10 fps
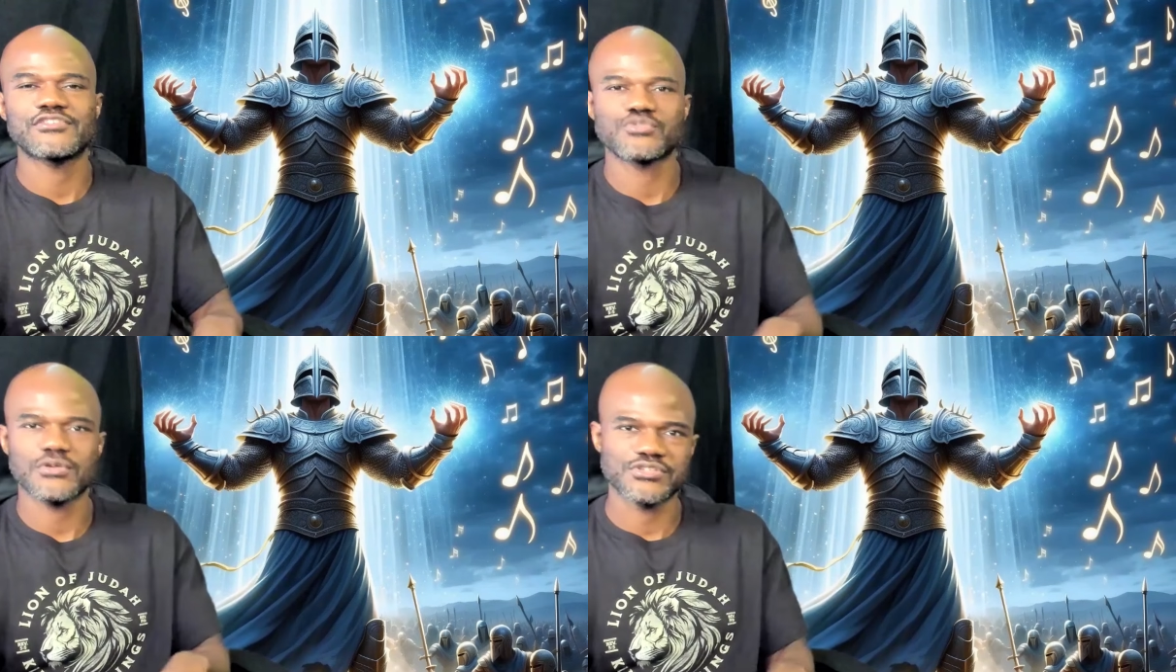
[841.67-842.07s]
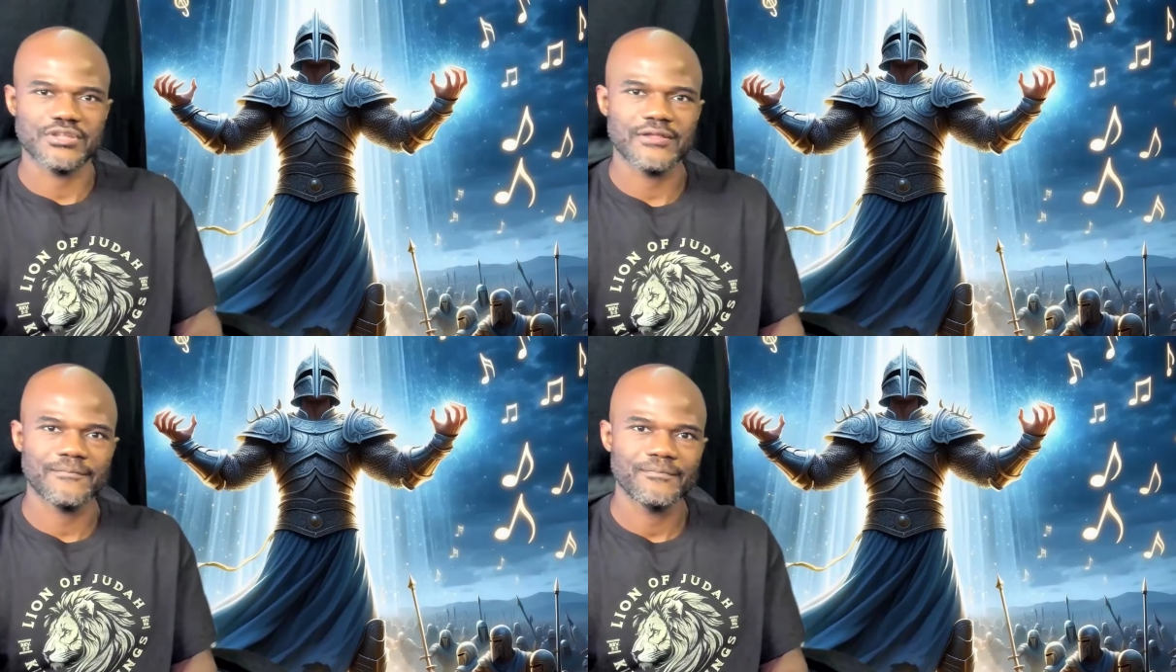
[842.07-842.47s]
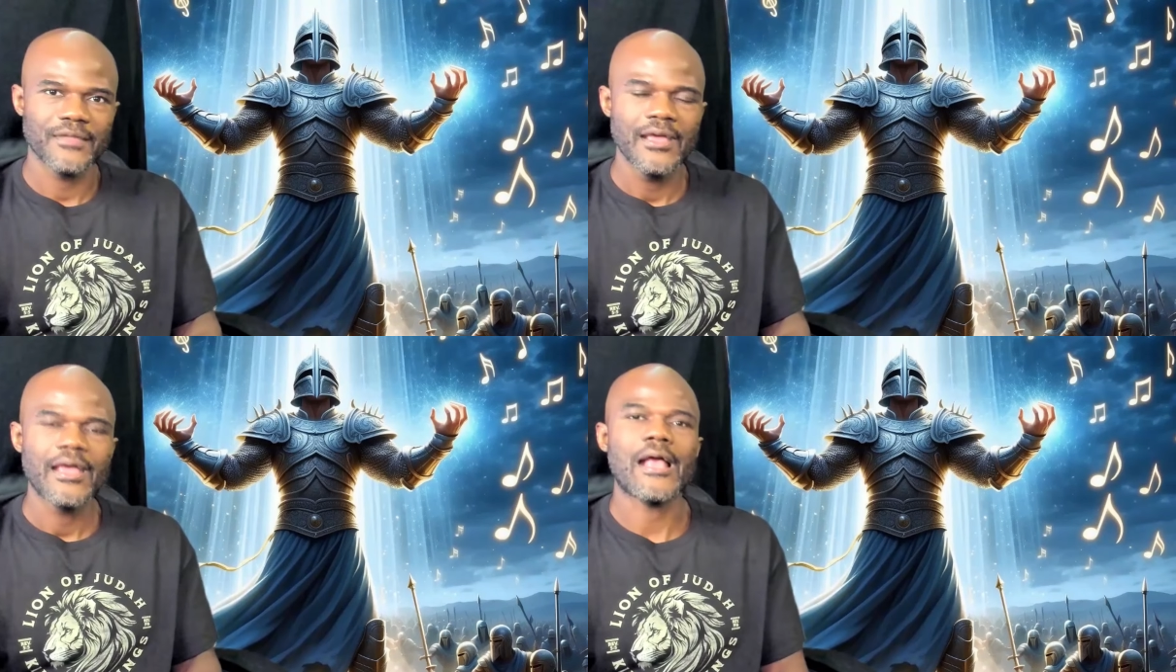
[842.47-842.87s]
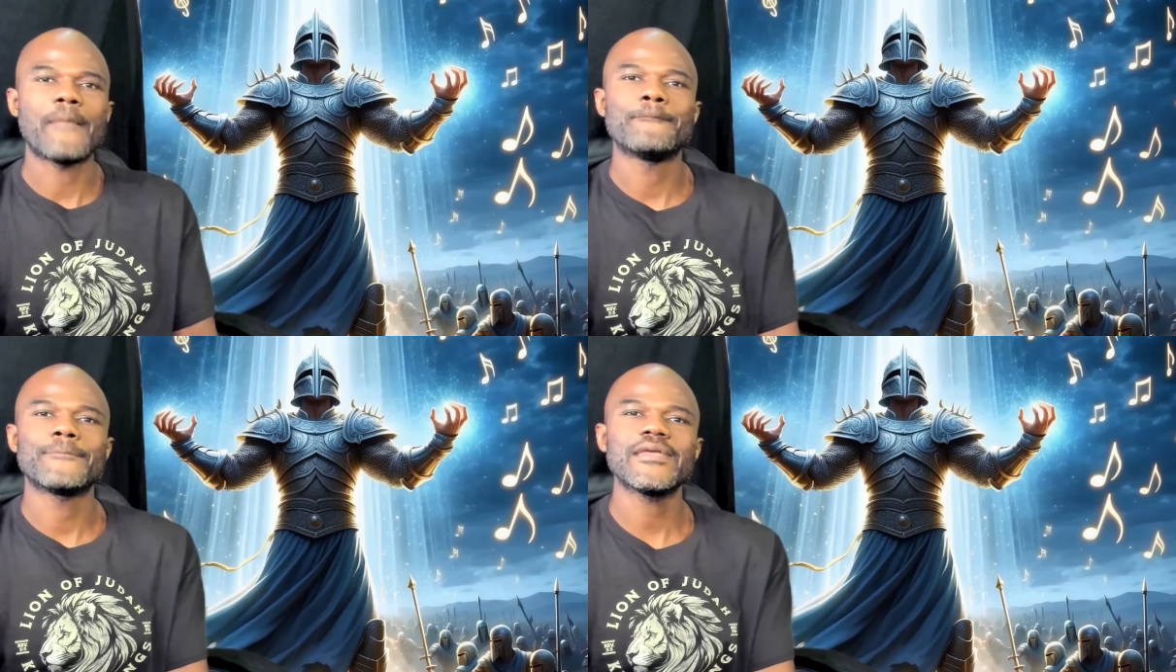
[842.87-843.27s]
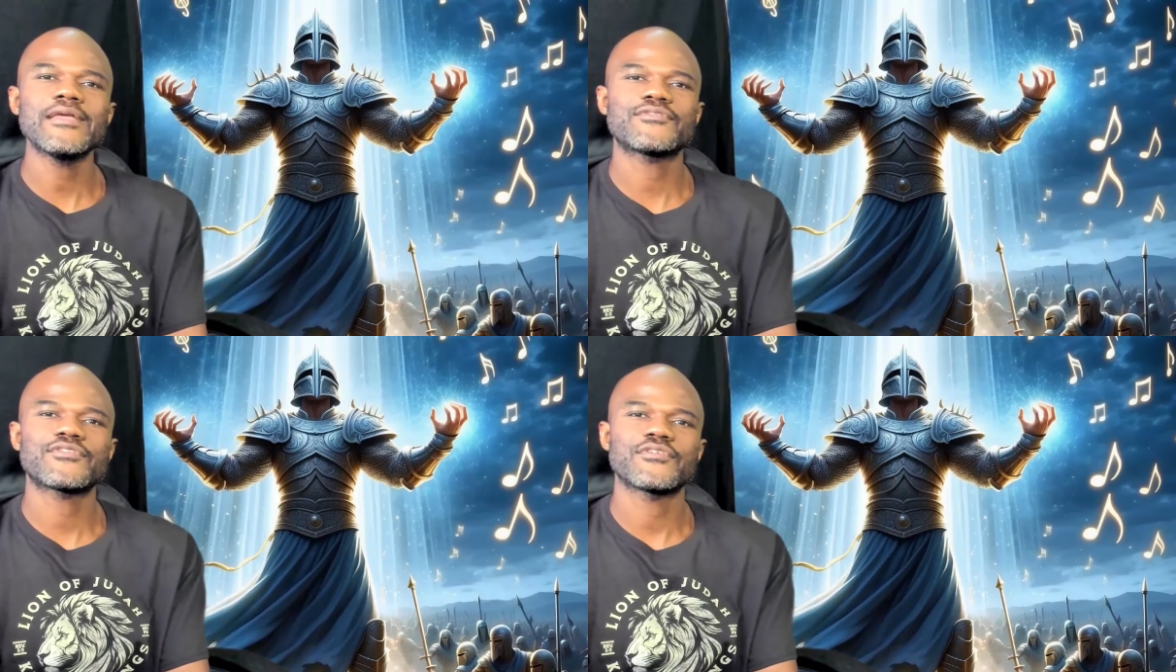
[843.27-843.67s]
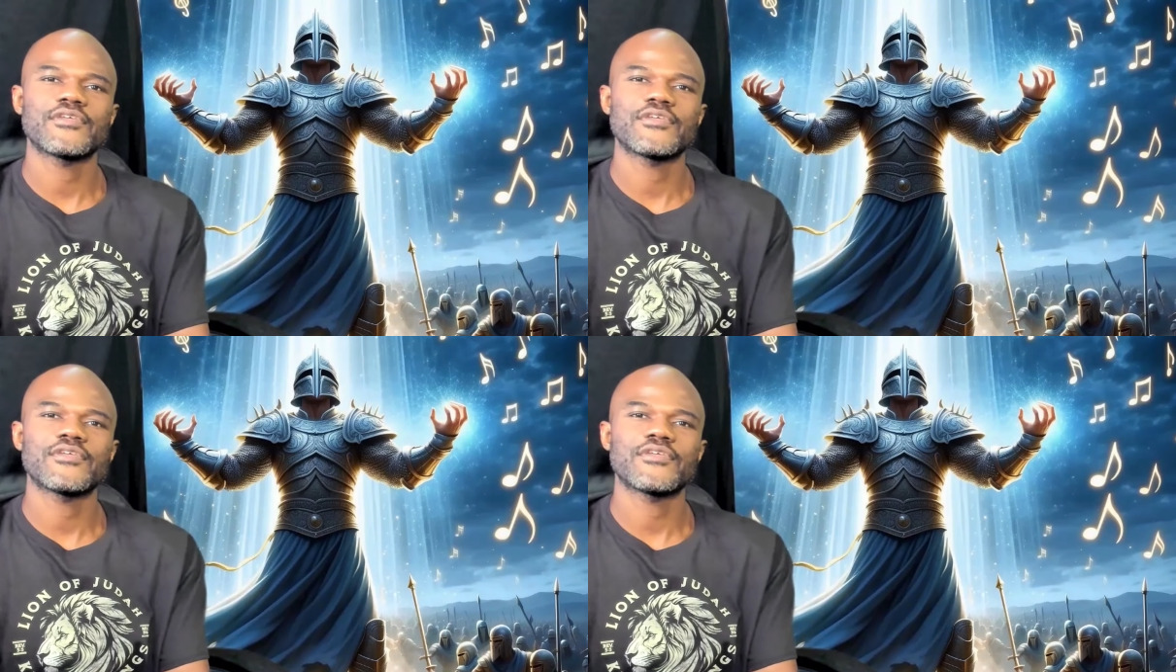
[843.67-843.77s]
trusted in and meet